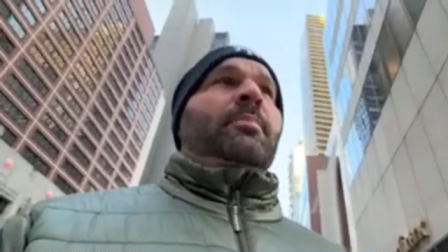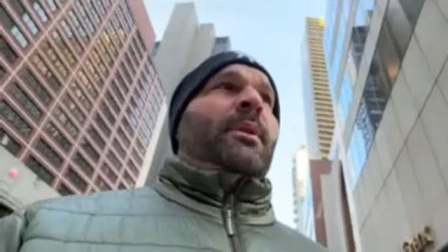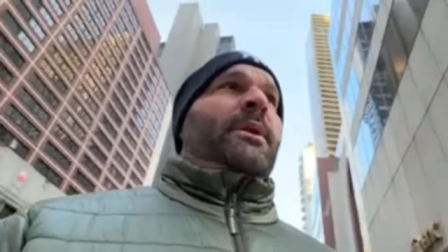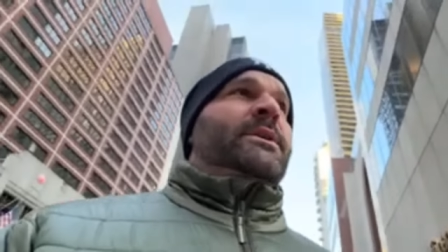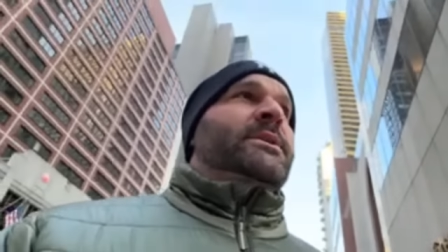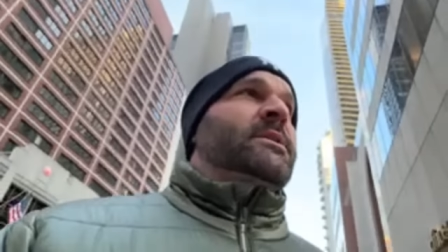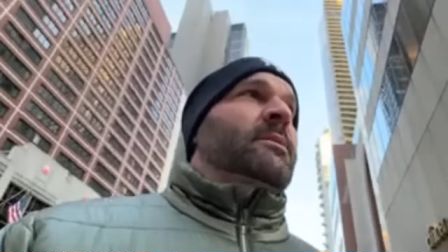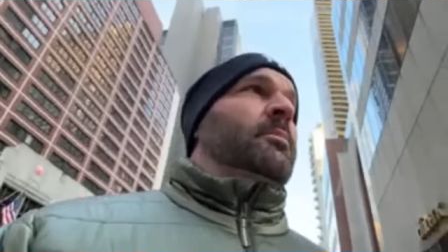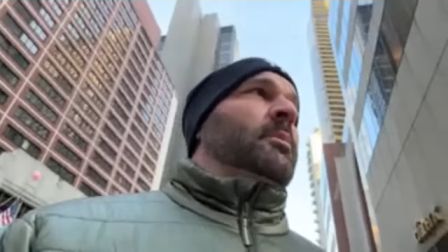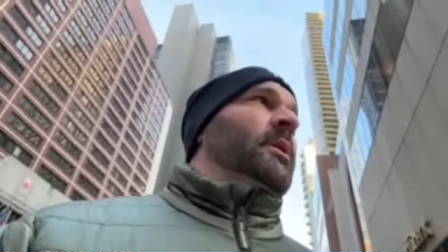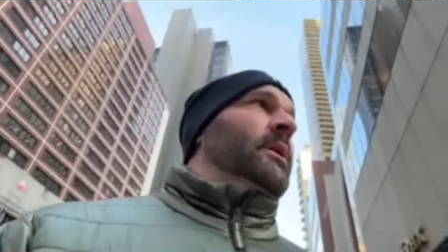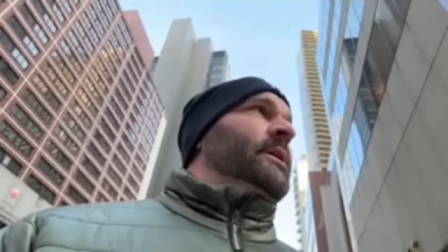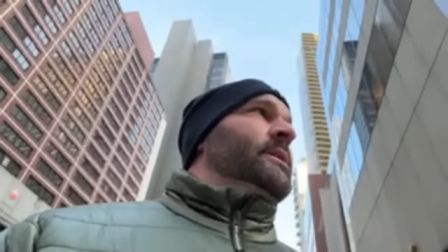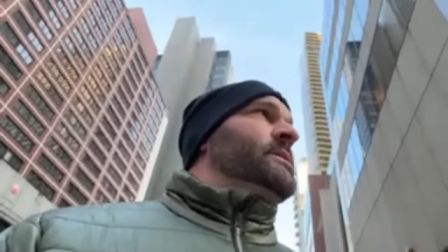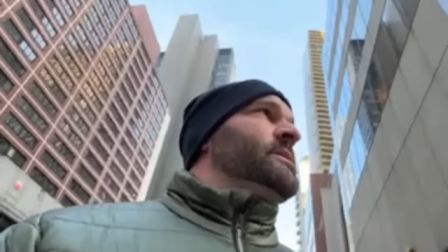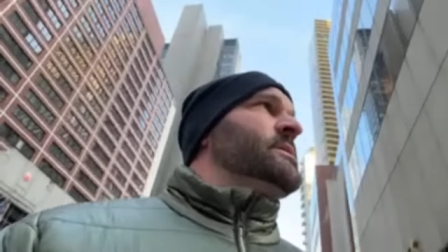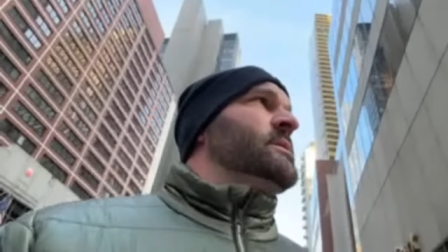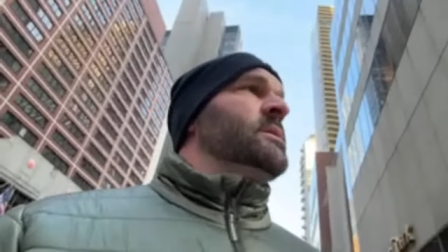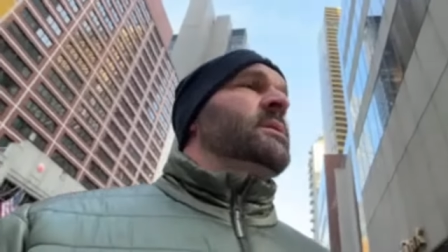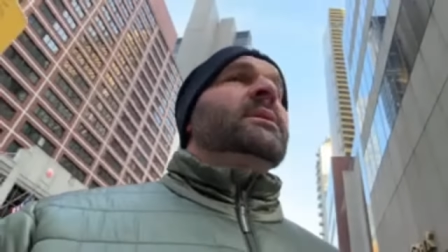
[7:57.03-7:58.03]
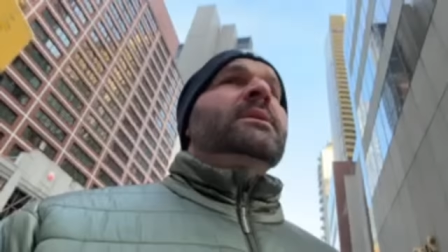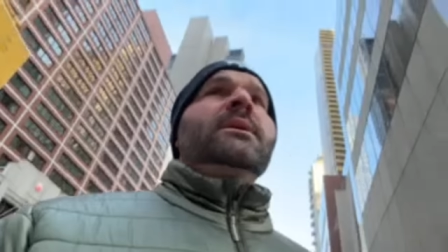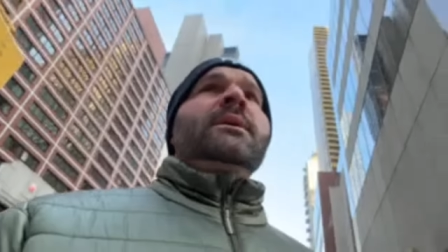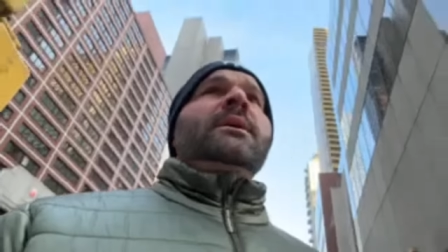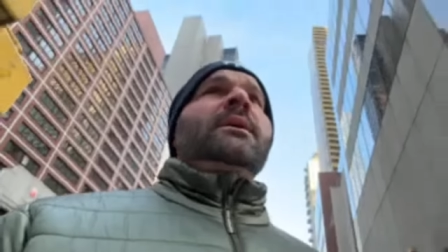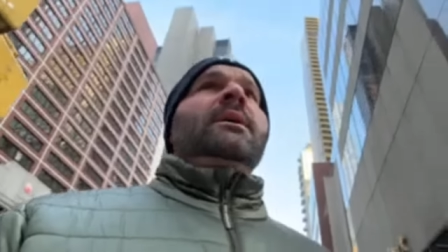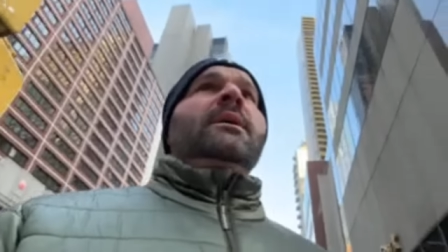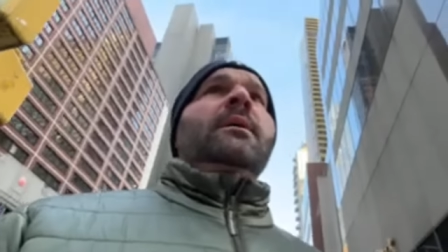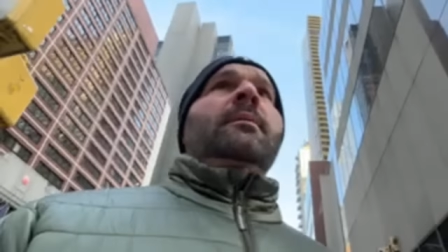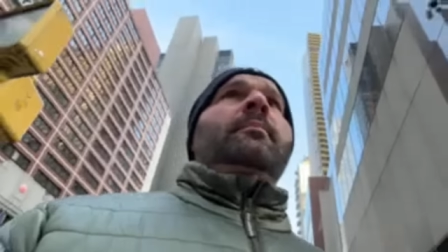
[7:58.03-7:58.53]
place to place.
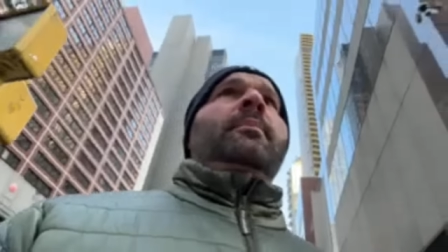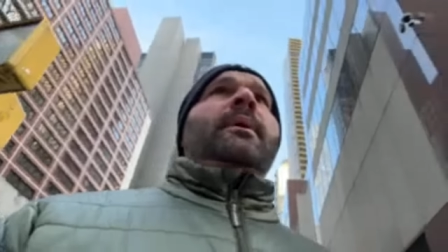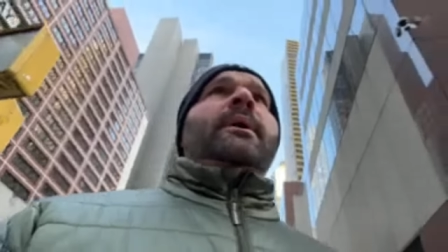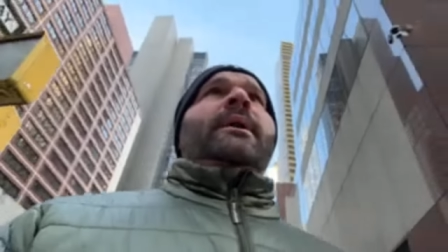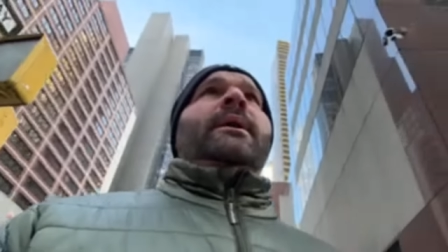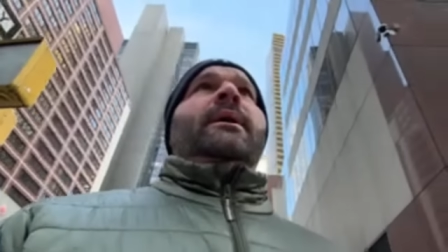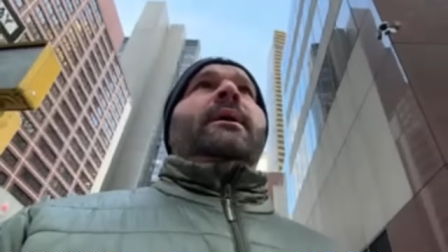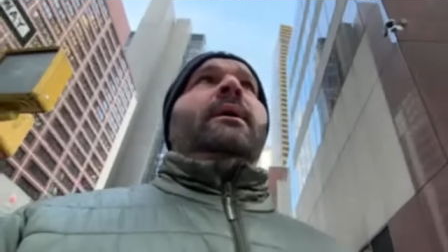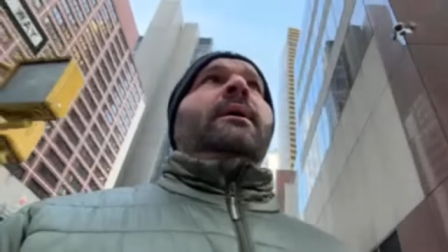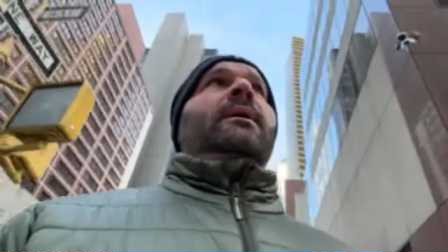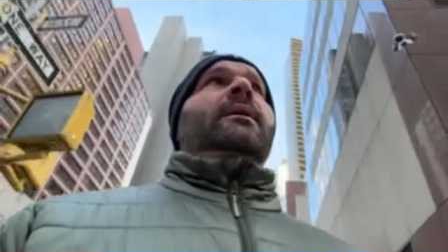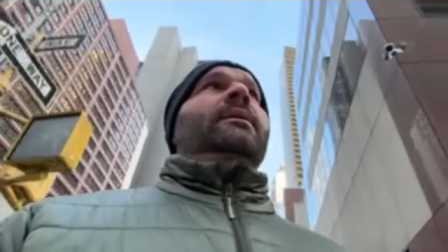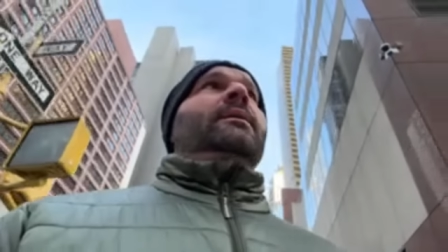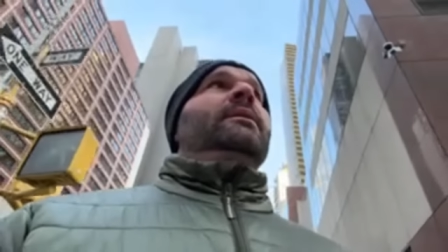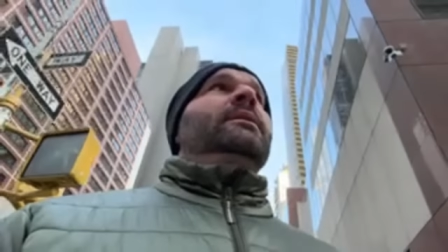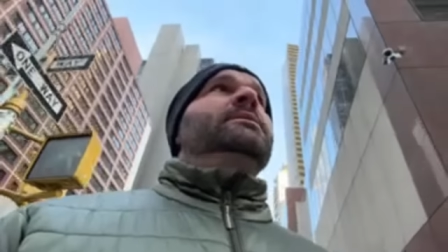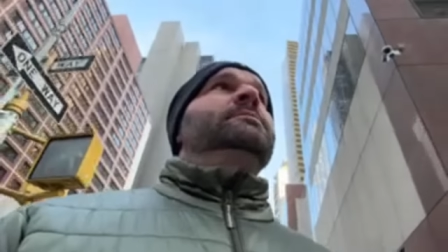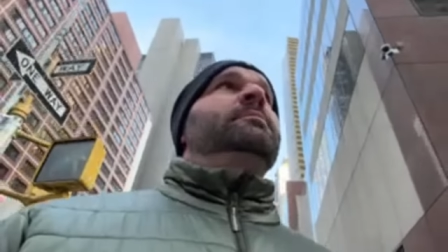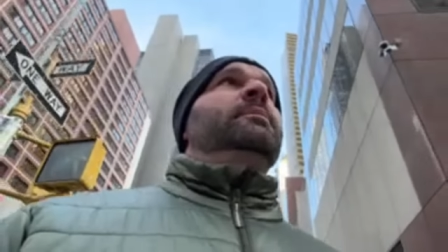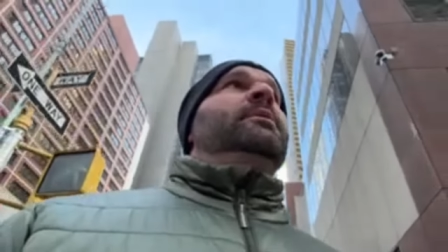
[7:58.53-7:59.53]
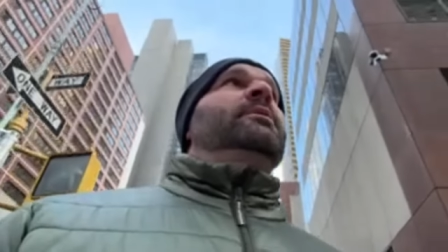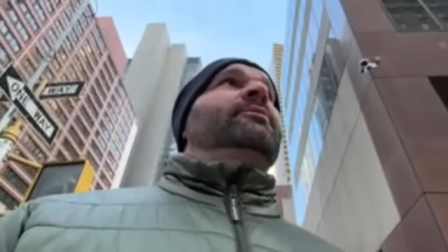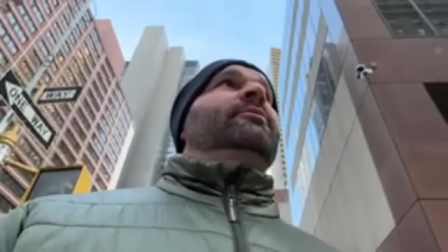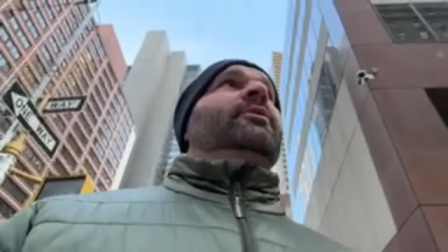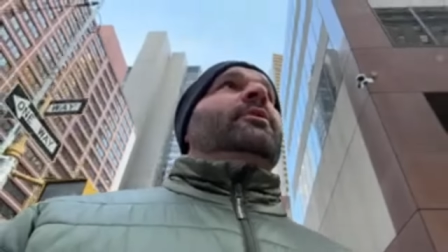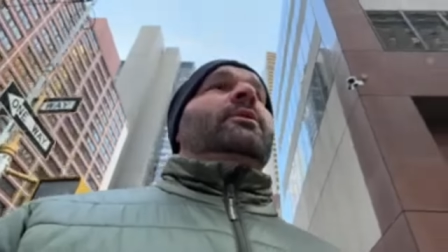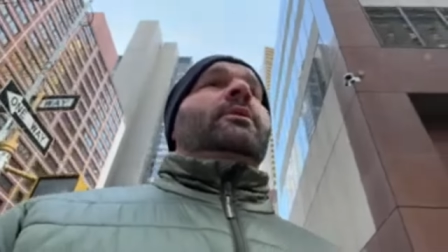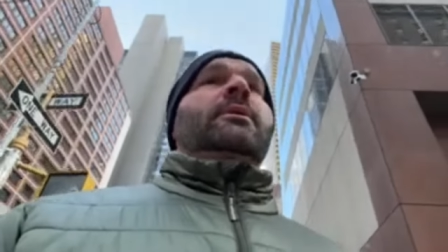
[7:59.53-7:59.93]
But uh, it's beautiful.